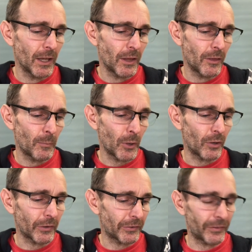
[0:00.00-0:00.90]
the
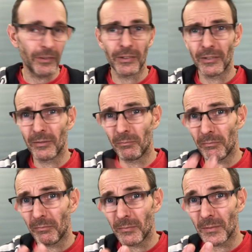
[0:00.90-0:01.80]
box,
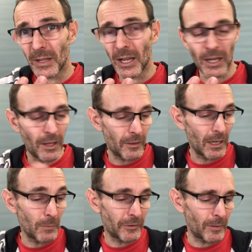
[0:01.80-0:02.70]
the
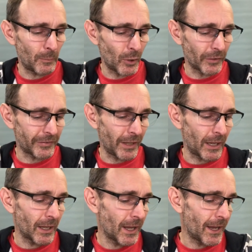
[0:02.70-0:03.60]
limited box set.
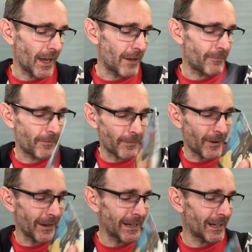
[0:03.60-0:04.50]
And
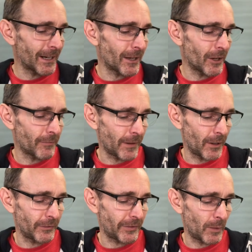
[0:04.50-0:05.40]
finally I
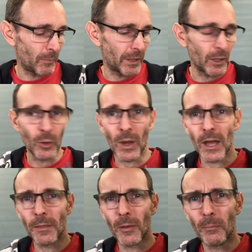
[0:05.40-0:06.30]
found somebody who
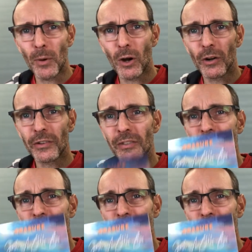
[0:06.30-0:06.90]
had the box